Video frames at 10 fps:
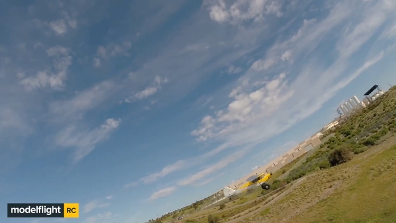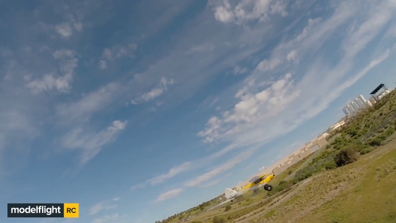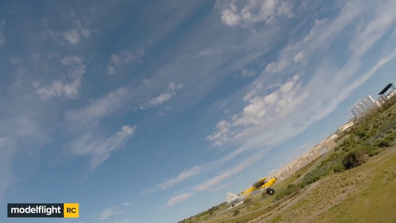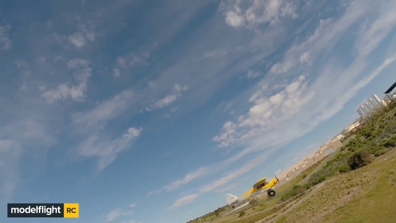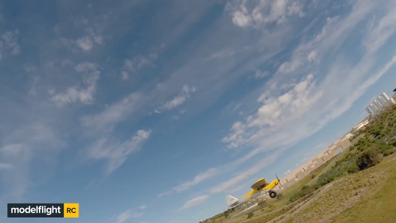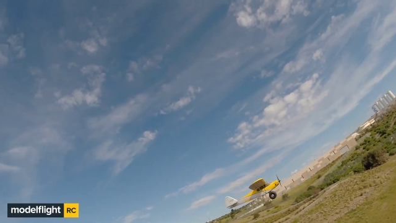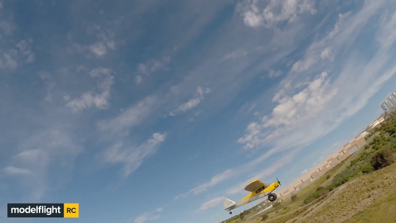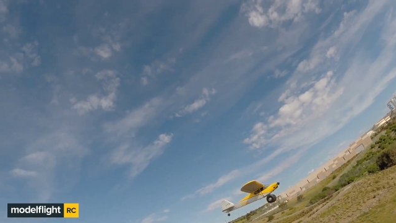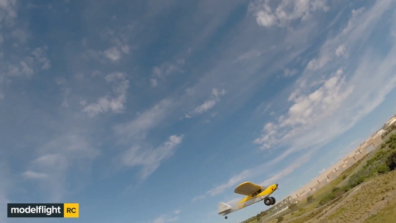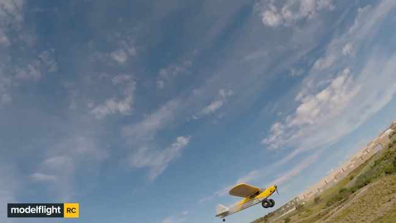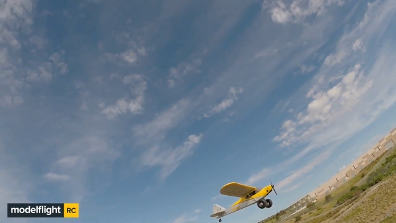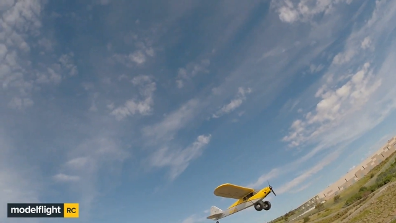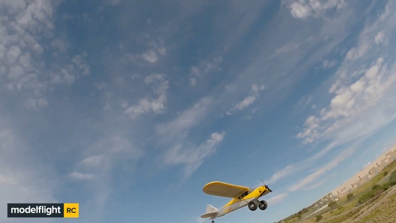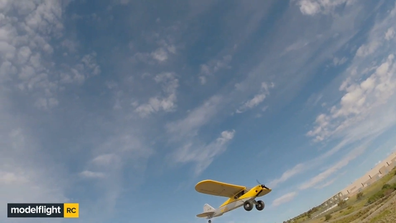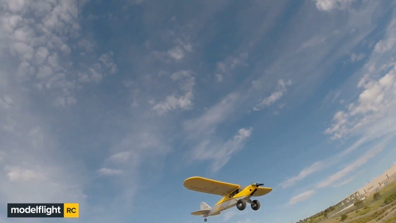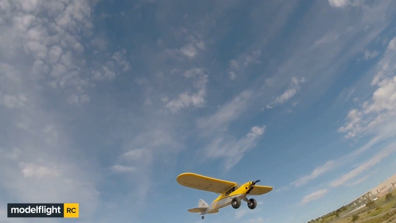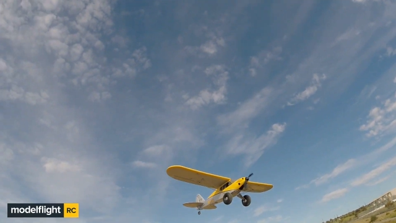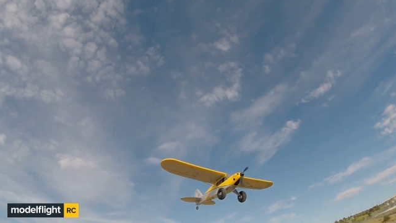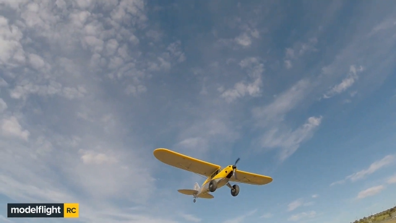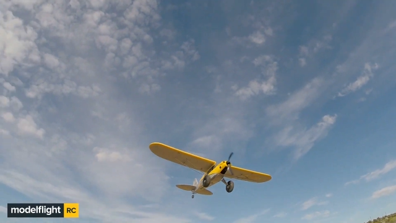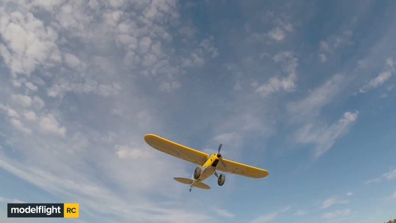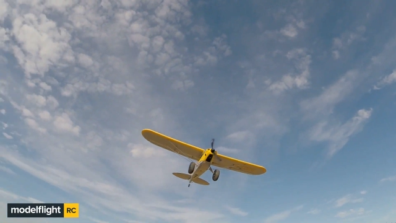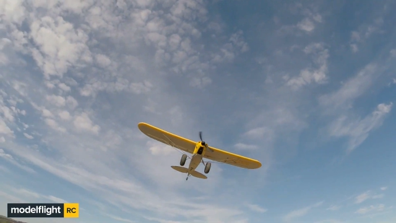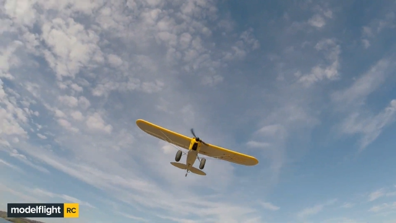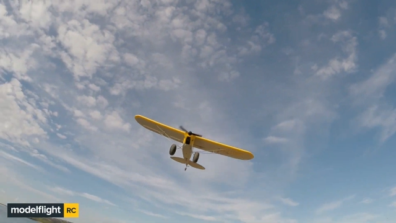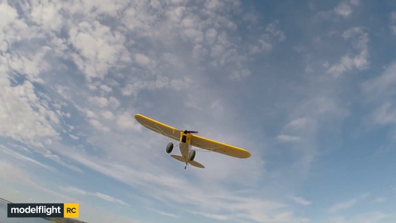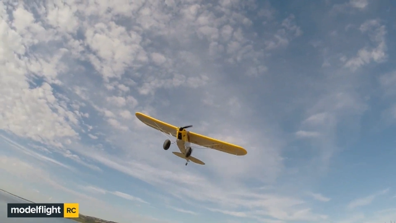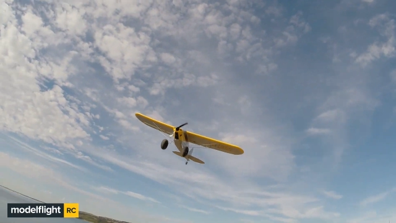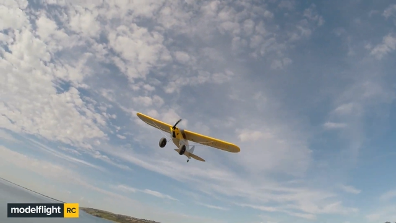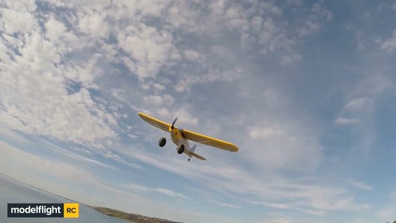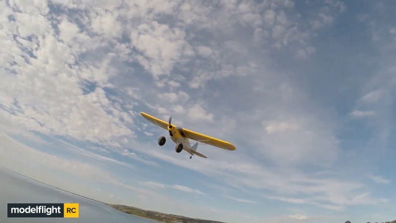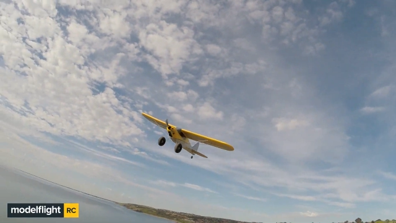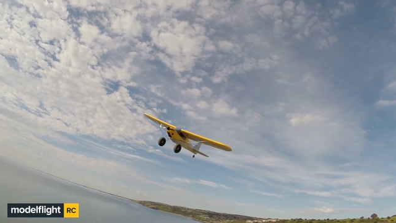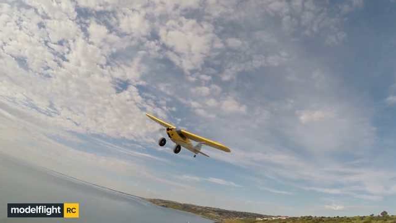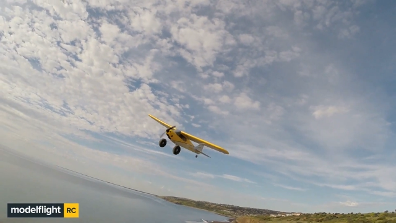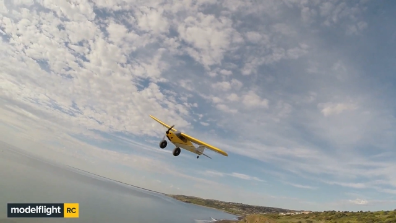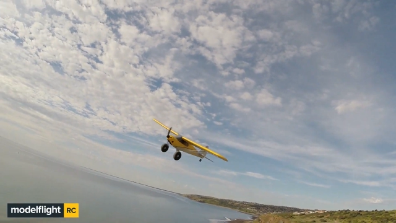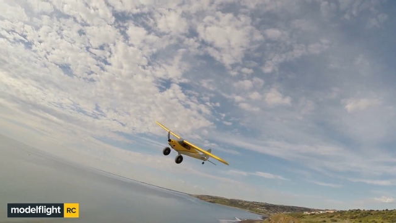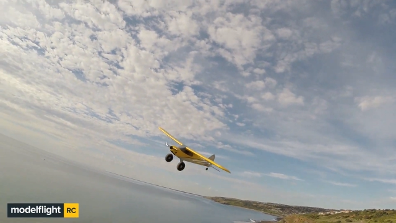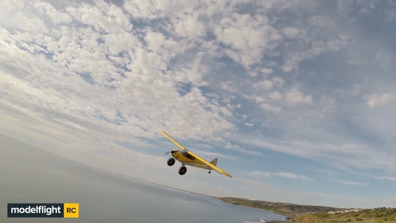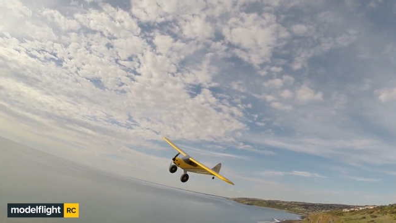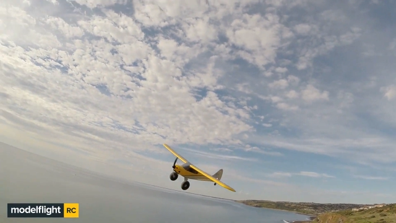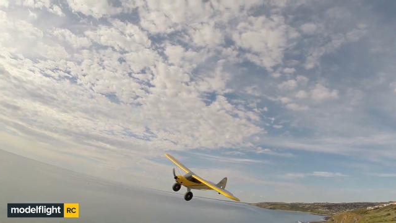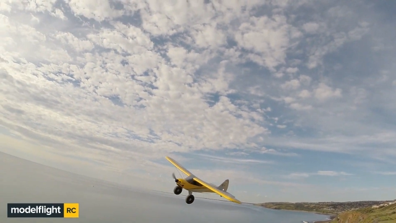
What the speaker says: [unreadable: no face in view]